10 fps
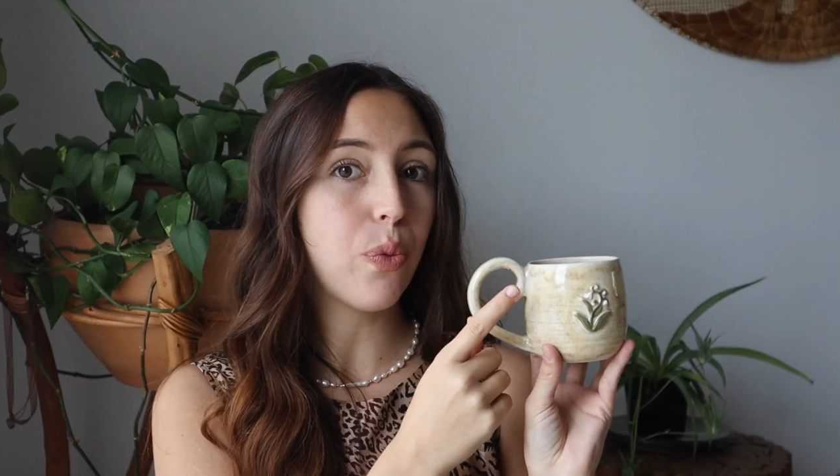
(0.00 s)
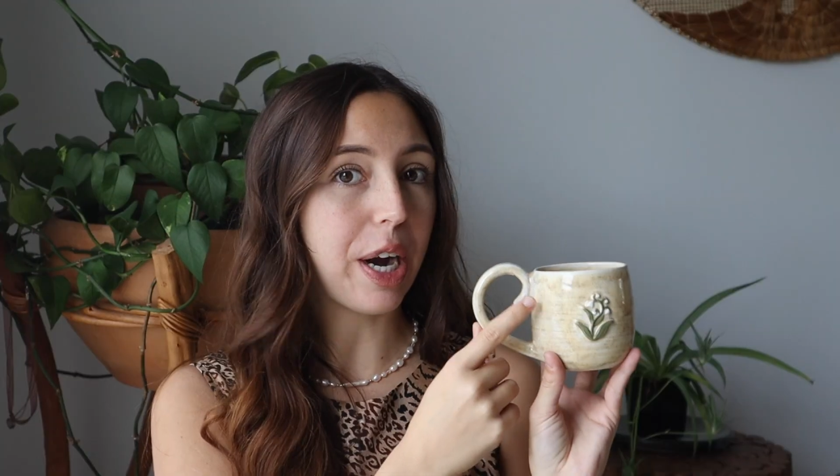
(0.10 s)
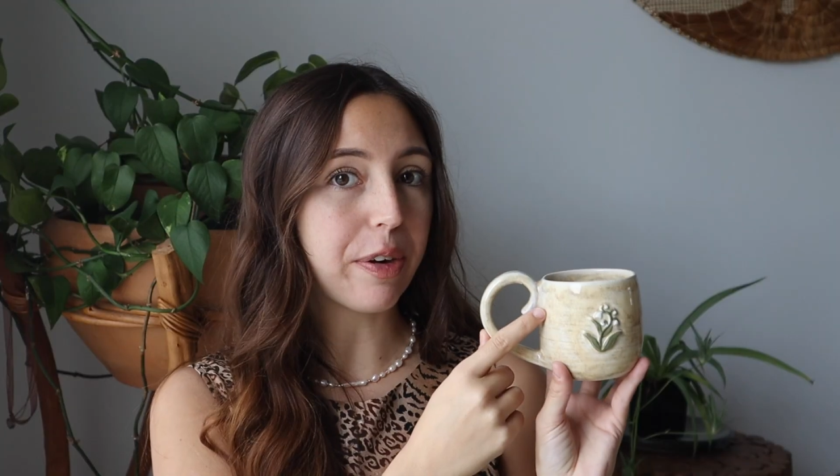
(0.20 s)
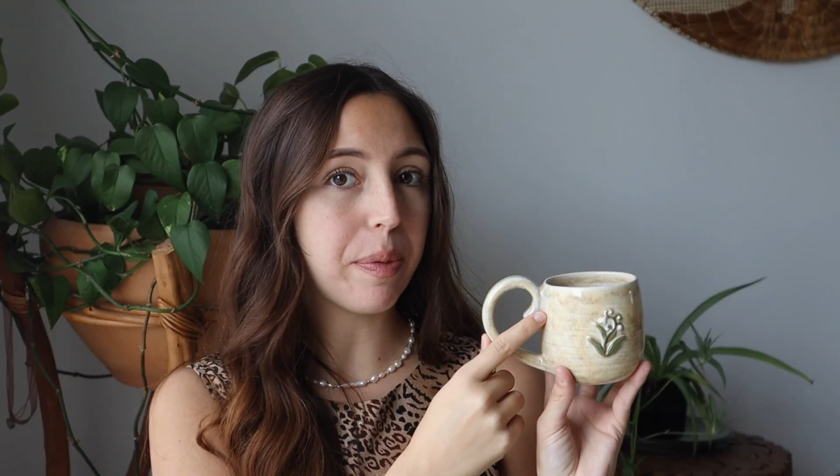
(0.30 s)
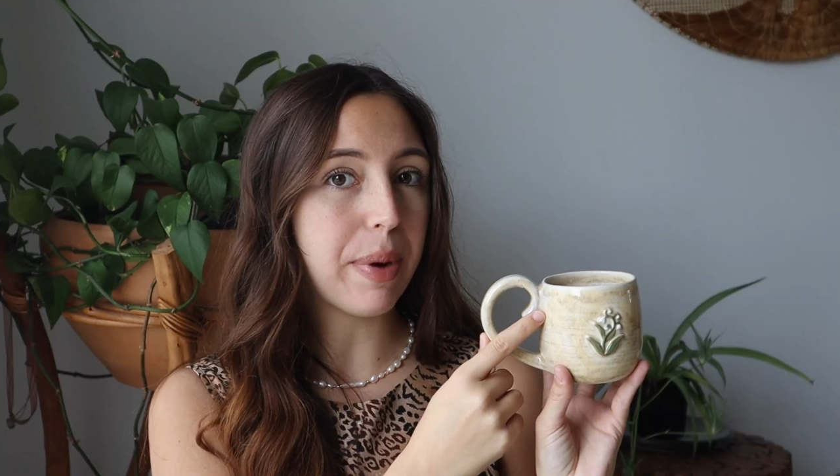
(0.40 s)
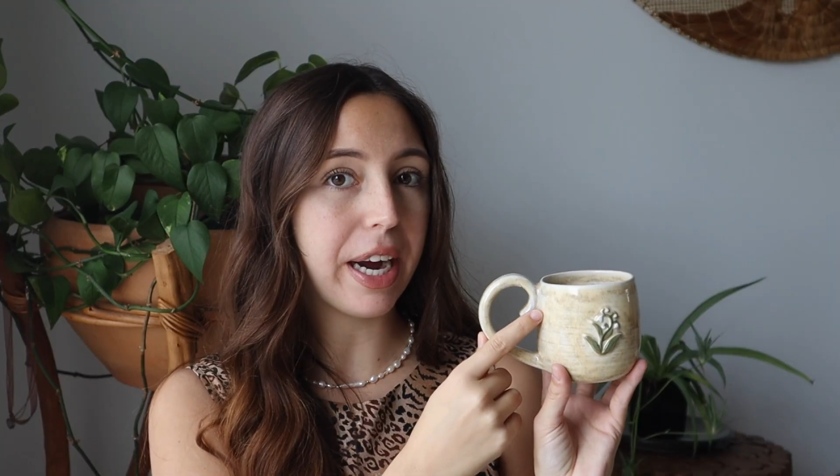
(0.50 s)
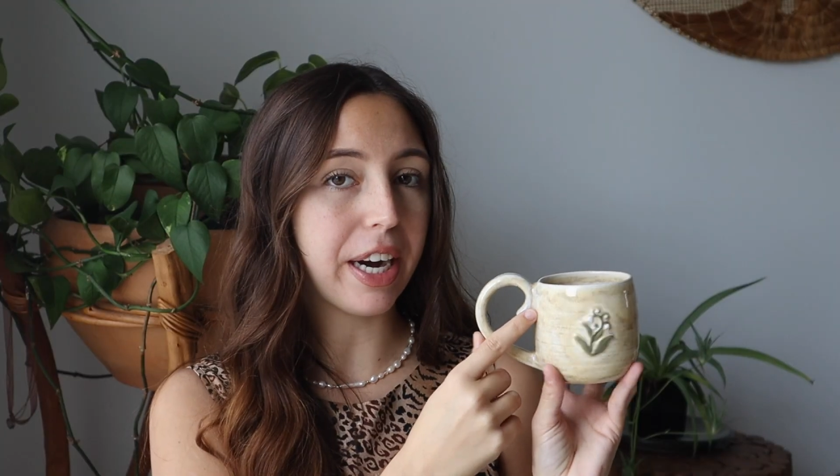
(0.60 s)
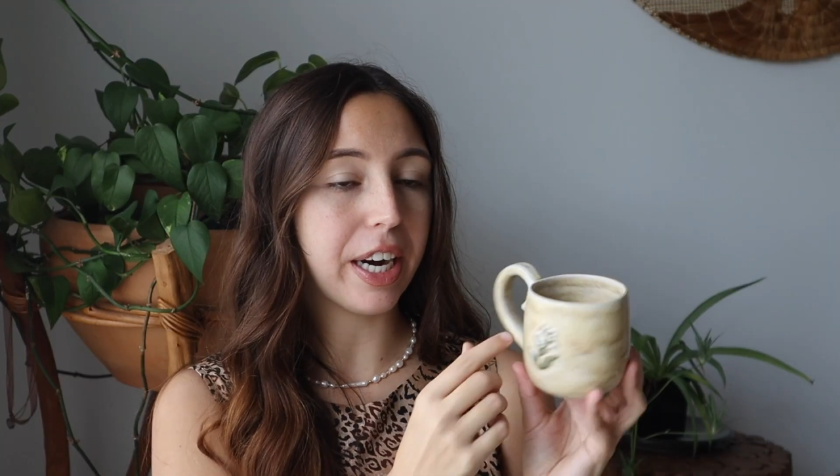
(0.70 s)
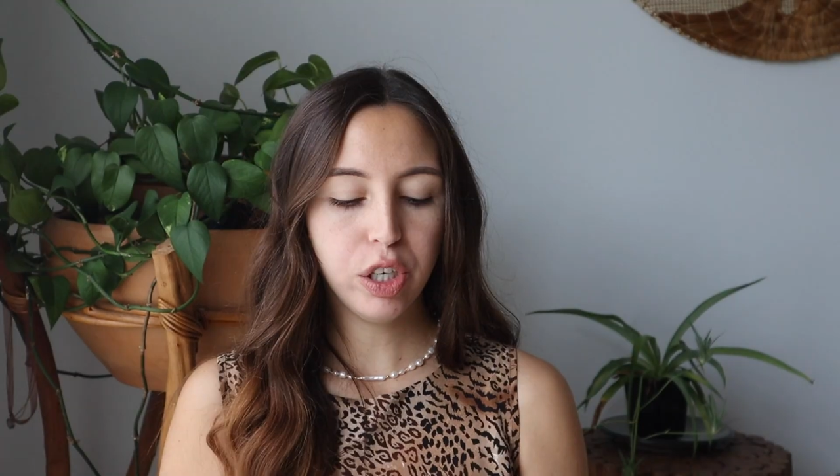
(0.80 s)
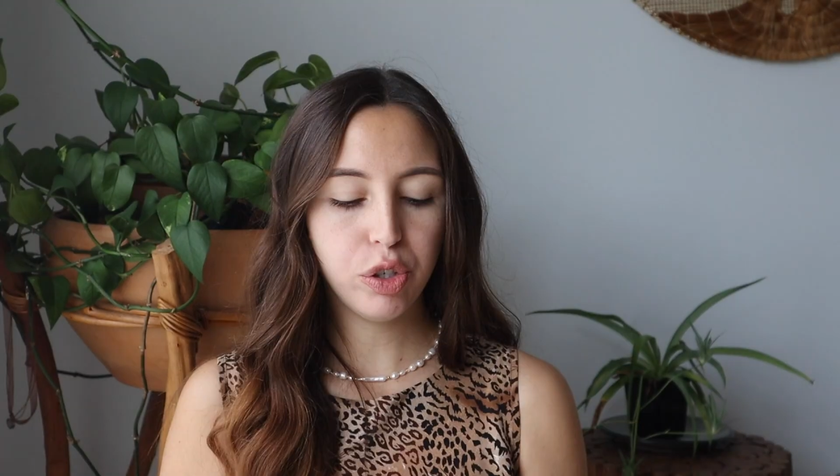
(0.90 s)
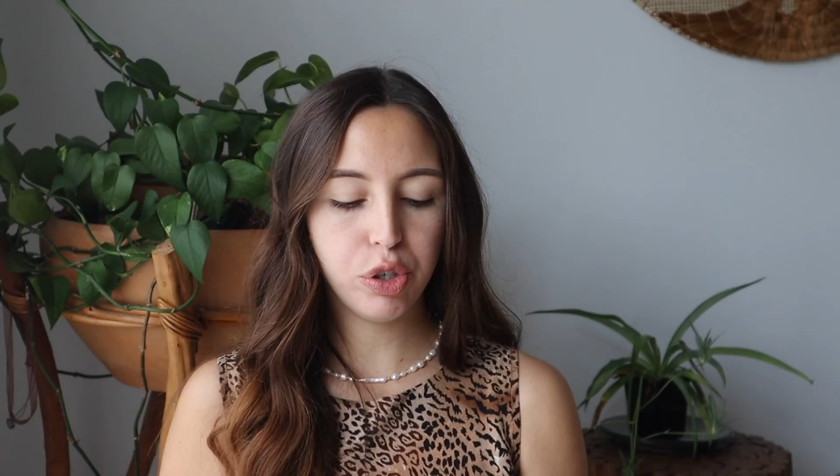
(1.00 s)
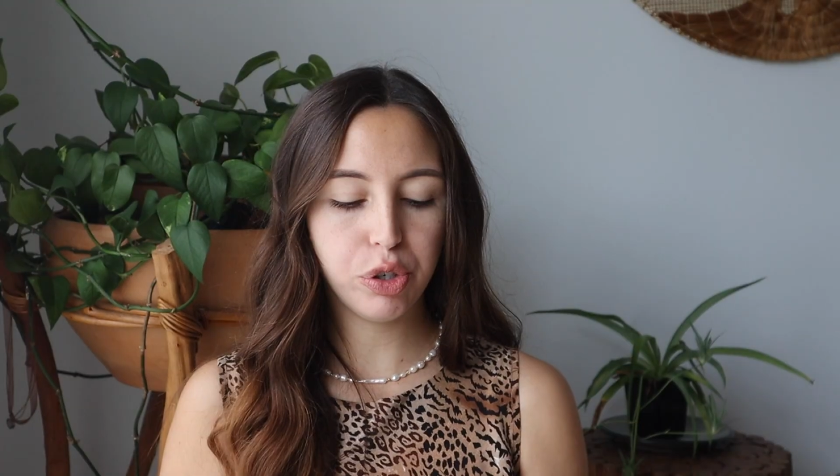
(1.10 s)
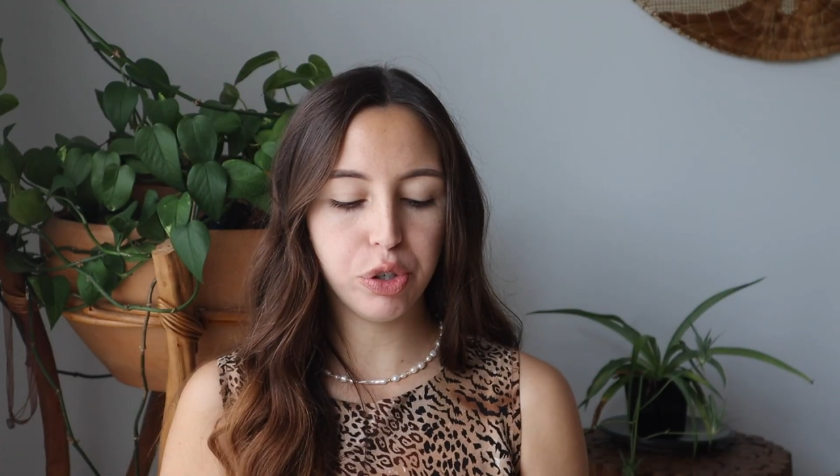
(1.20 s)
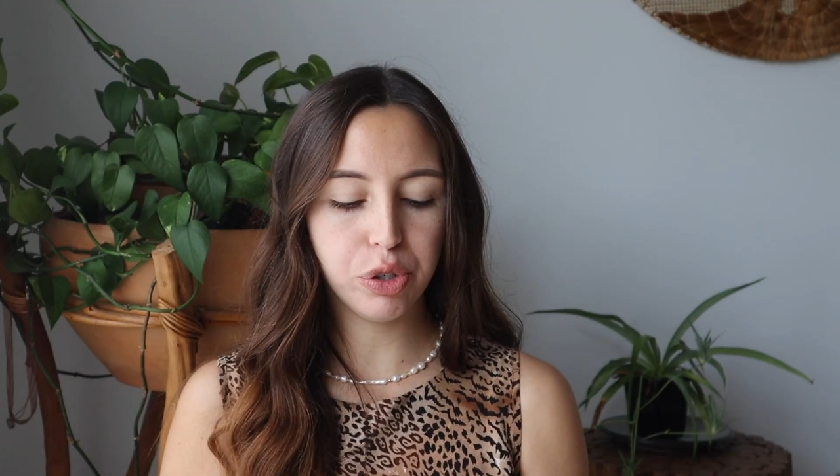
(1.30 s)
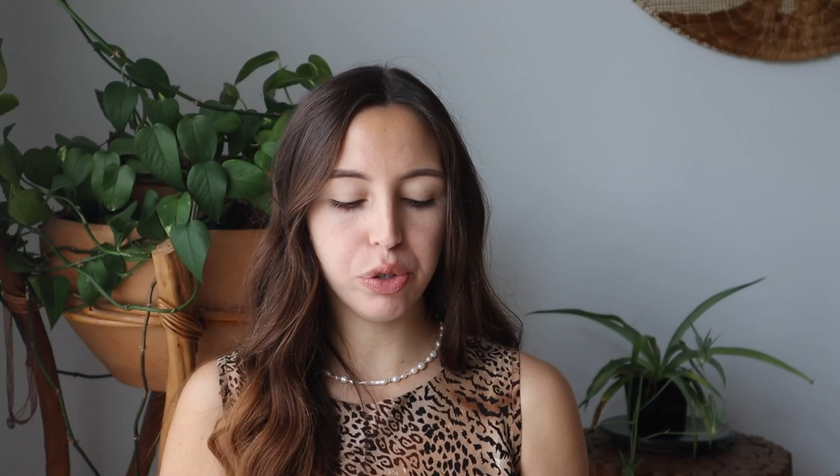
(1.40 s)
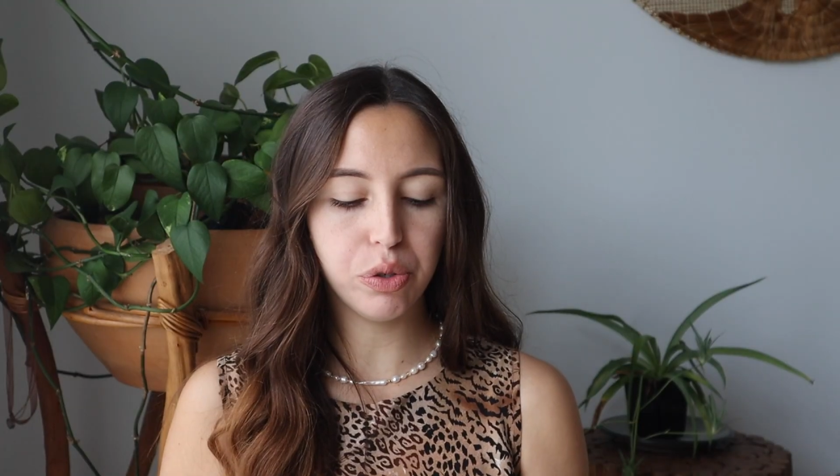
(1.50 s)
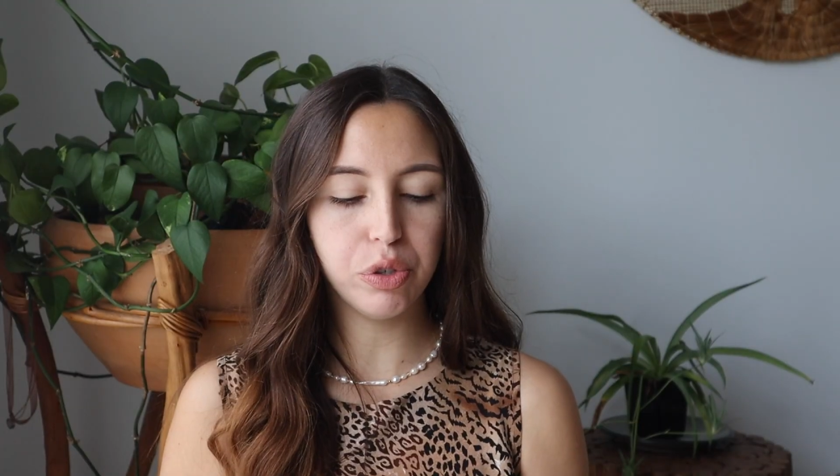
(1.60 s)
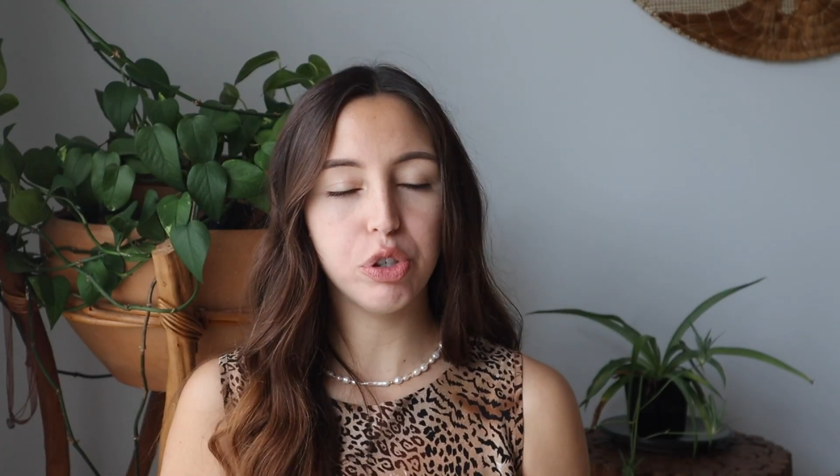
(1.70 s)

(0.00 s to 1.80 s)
wear repair to